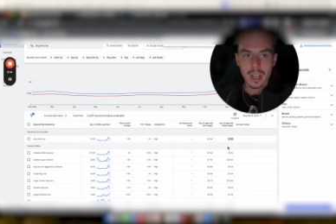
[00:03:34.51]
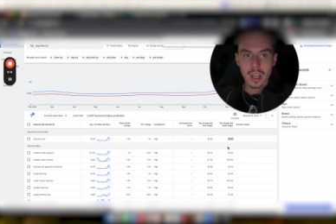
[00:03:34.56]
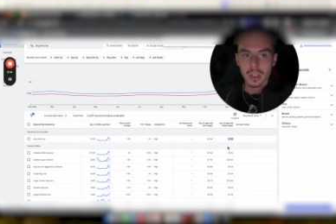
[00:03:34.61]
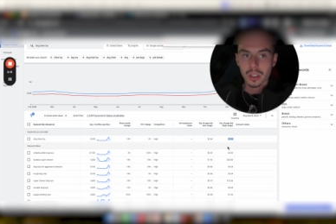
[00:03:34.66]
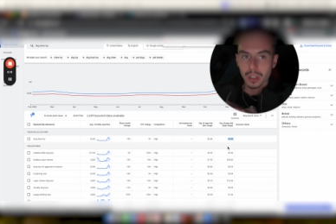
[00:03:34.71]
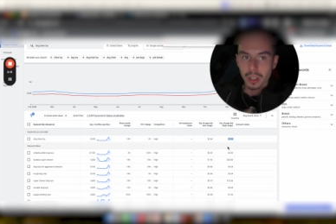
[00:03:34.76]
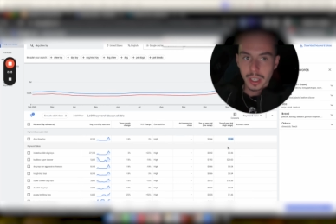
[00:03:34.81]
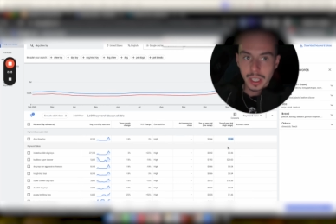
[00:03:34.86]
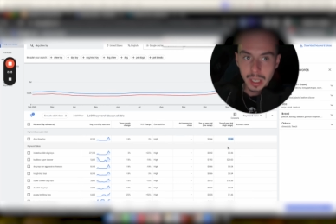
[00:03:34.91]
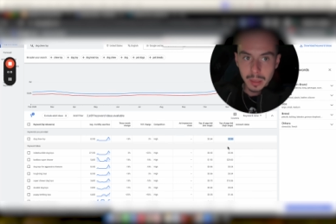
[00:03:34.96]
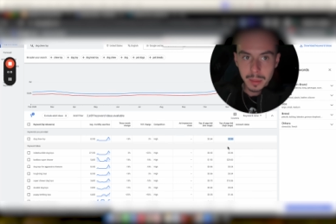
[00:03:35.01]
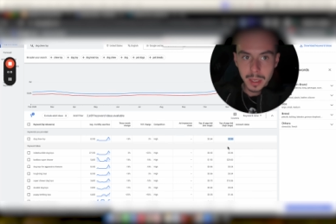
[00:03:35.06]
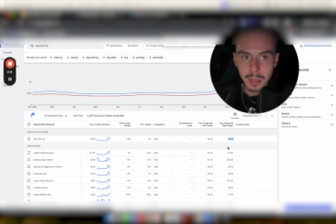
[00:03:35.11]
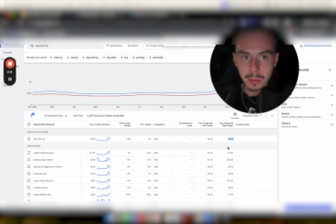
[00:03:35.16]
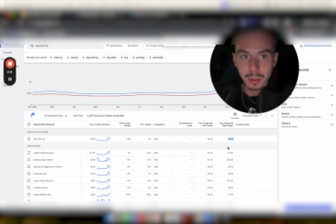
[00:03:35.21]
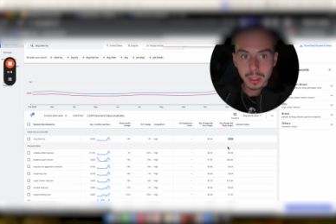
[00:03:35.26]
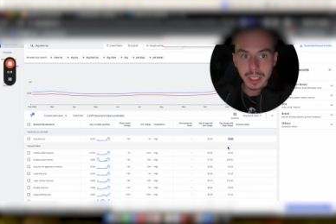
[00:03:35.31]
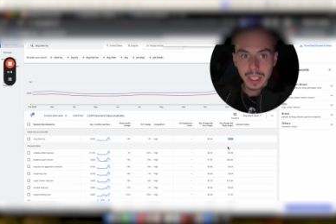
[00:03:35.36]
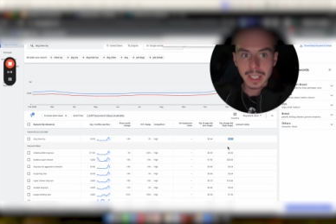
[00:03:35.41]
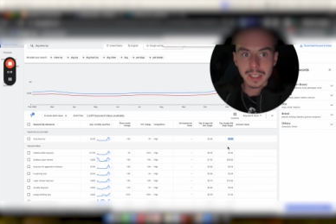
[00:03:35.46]
You're going to be able
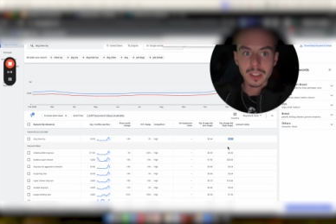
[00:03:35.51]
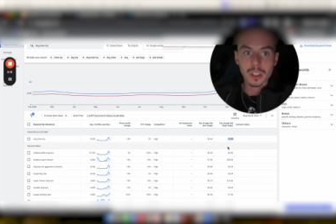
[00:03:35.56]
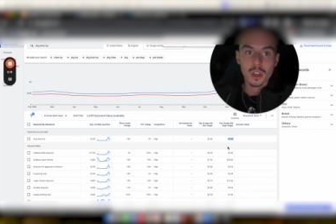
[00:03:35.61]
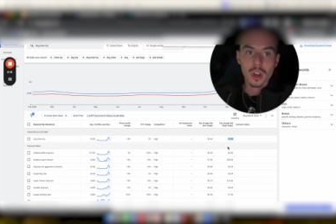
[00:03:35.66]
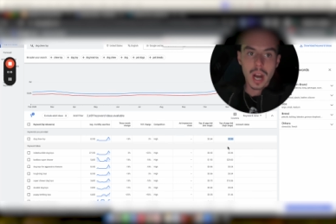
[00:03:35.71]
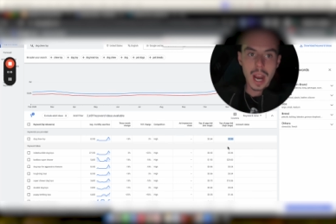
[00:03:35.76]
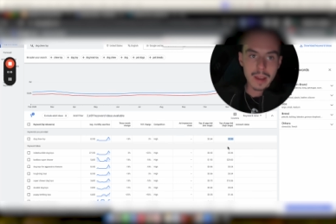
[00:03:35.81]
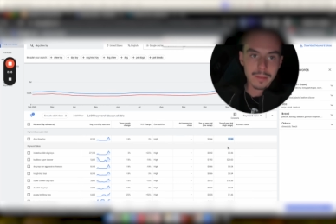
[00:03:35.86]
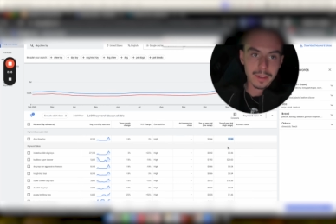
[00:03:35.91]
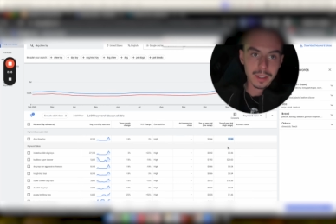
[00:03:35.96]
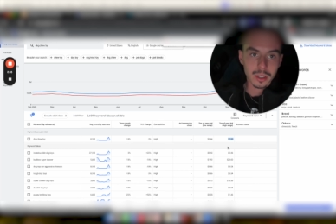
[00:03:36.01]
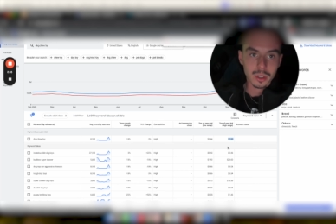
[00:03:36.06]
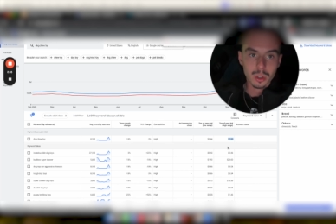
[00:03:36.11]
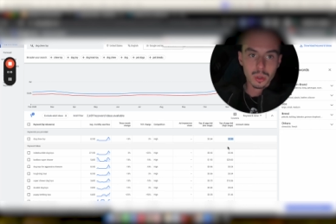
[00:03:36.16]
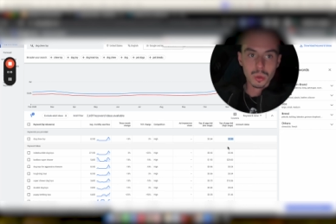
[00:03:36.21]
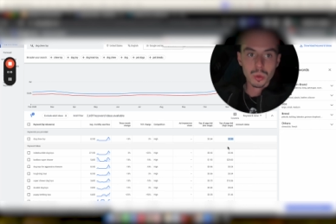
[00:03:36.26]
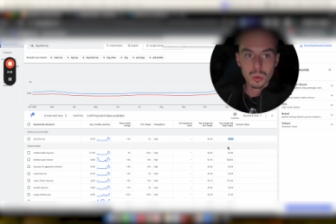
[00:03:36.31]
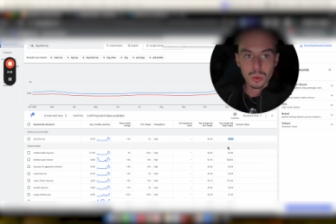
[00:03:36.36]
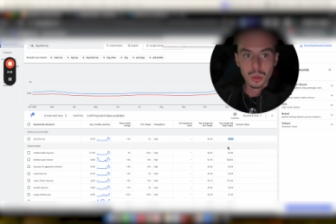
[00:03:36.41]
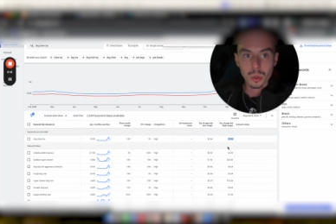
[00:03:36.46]
to get the traffic
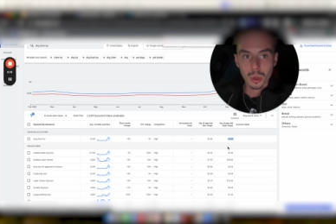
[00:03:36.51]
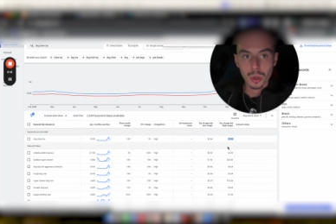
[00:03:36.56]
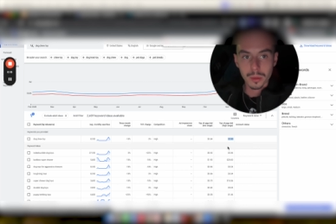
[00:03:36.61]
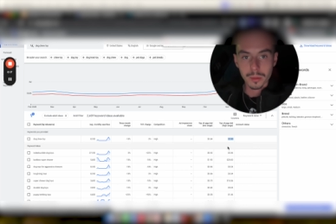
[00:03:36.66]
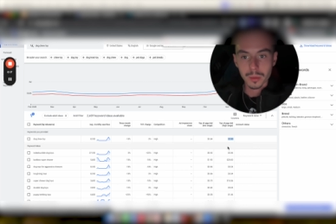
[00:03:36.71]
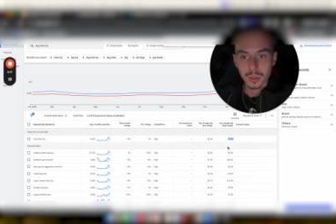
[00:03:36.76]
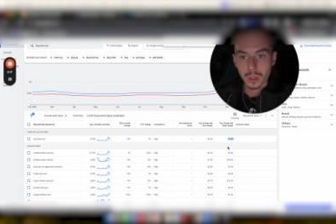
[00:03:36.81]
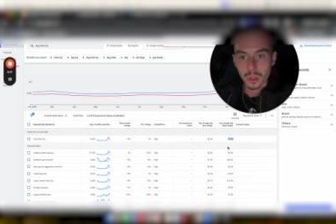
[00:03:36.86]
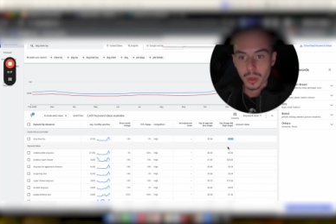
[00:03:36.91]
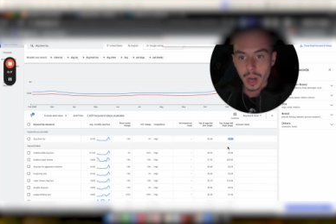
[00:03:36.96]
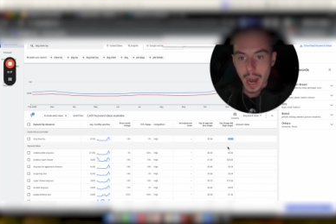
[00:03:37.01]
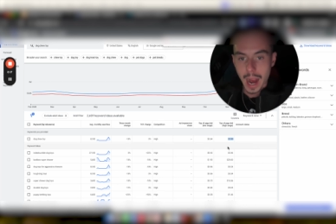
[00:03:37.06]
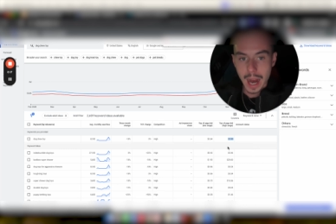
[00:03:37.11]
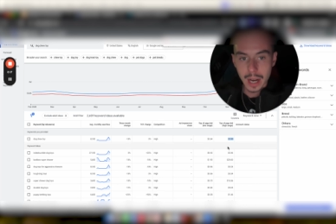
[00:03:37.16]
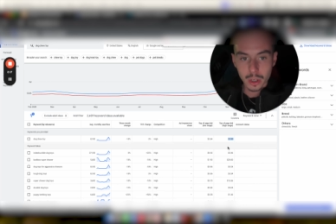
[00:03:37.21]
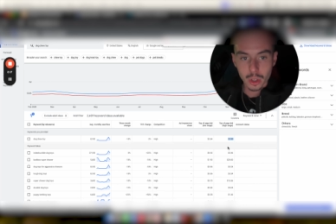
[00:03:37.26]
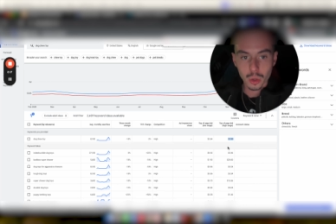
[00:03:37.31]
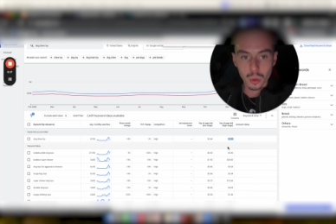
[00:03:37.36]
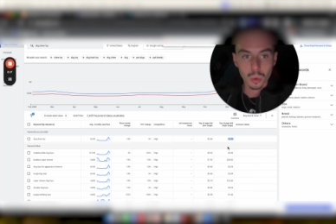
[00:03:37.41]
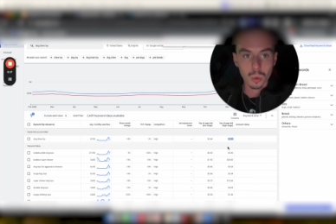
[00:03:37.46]
to your
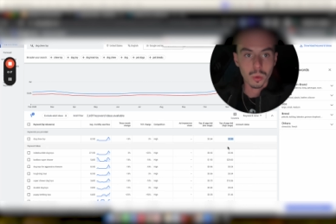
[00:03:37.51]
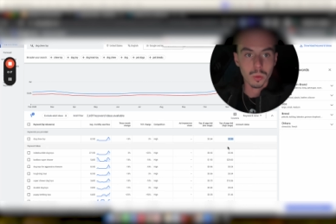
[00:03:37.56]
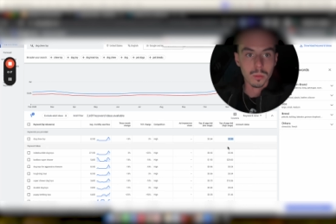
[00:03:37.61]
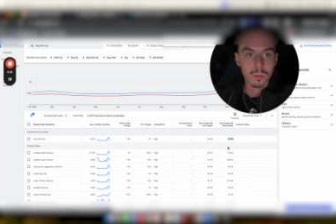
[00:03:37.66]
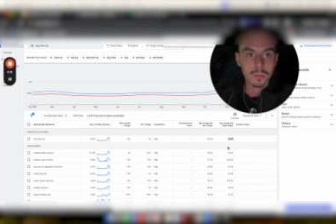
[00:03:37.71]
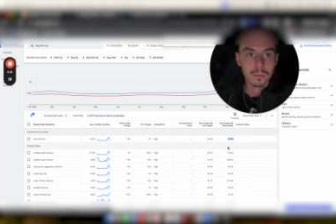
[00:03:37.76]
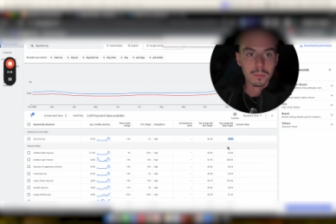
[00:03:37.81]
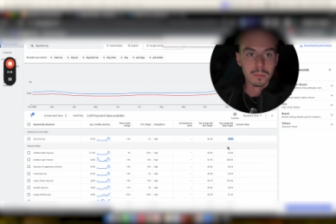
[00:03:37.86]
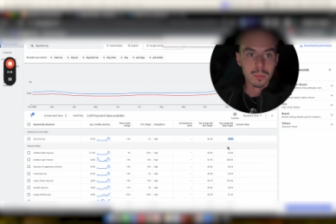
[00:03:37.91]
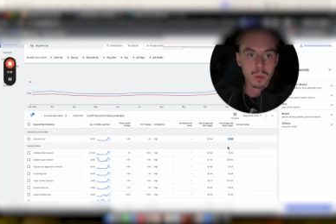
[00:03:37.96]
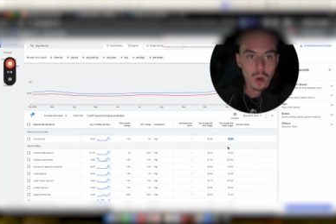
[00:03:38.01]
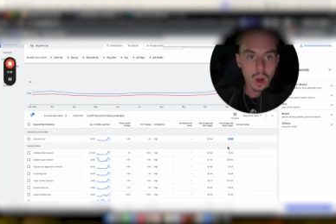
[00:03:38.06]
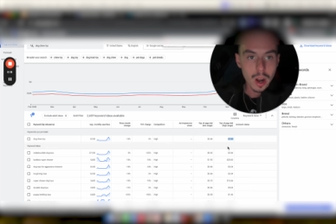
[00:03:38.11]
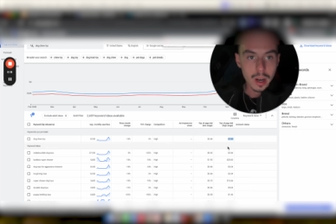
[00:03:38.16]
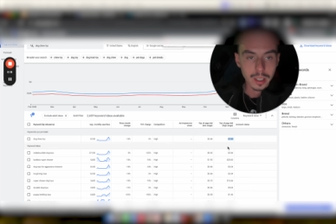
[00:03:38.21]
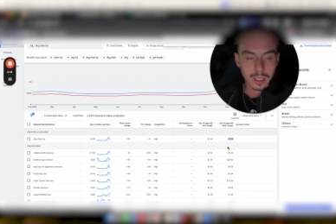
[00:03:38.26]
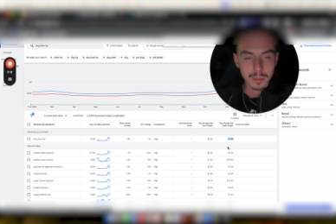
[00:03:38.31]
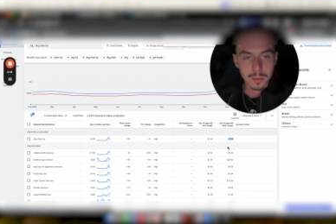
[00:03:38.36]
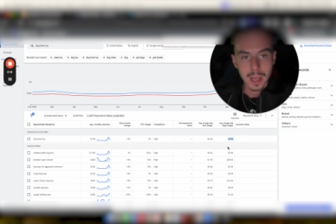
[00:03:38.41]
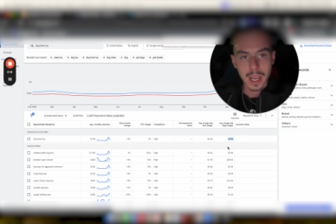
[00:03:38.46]
actual
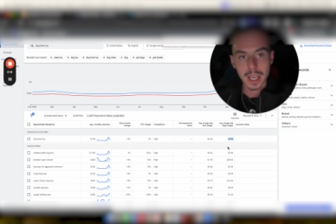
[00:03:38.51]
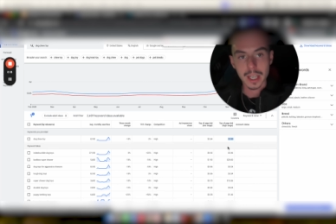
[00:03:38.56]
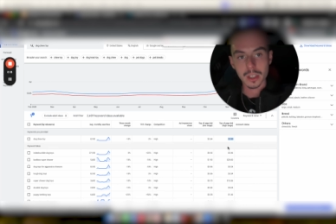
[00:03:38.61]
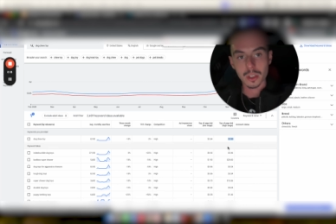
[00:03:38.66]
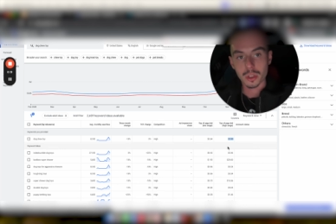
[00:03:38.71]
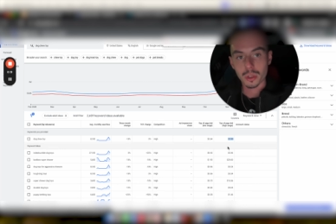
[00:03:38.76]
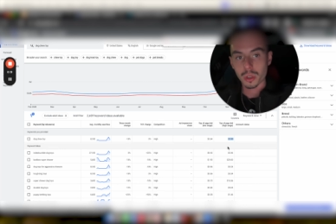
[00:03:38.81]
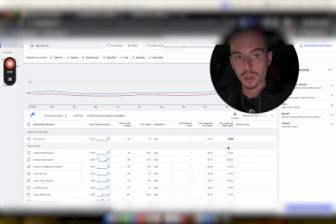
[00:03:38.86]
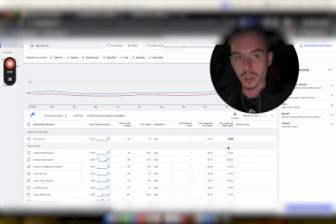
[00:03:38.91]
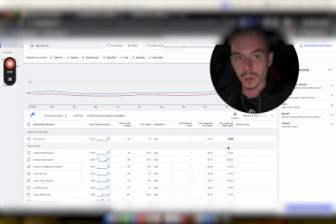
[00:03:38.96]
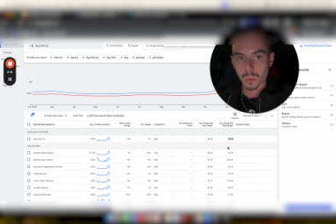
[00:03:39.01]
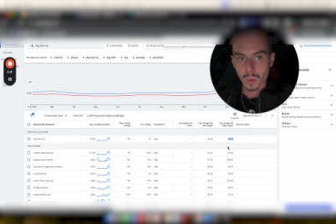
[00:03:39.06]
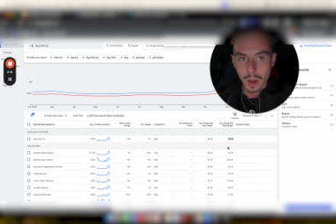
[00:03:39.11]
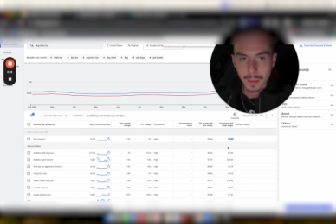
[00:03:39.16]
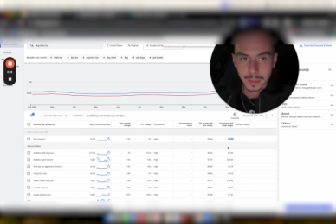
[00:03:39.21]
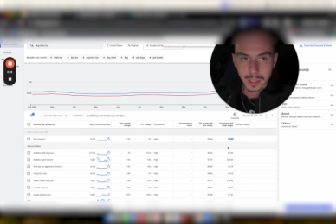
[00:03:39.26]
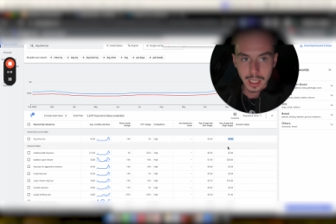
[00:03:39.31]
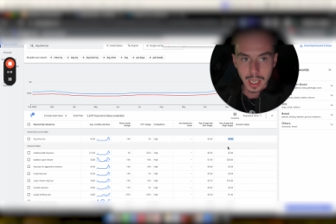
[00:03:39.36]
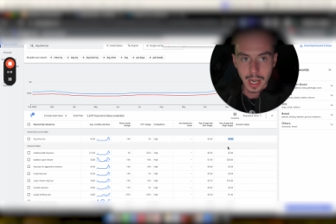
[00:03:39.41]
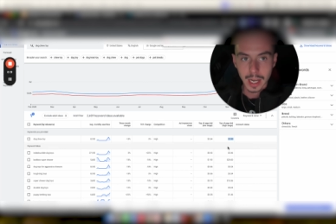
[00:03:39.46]
product page, to your
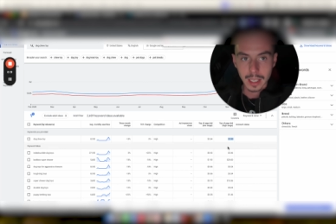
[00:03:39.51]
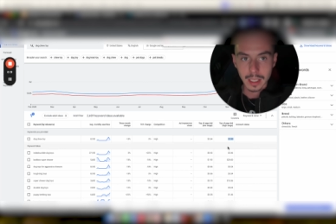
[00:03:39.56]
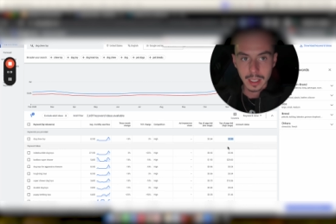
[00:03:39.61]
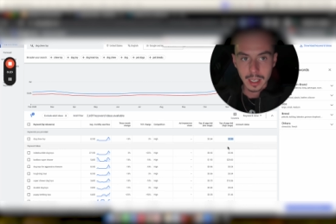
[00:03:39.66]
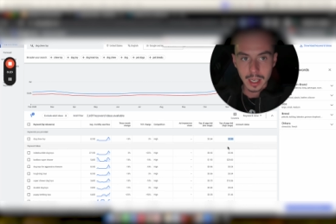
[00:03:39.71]
website,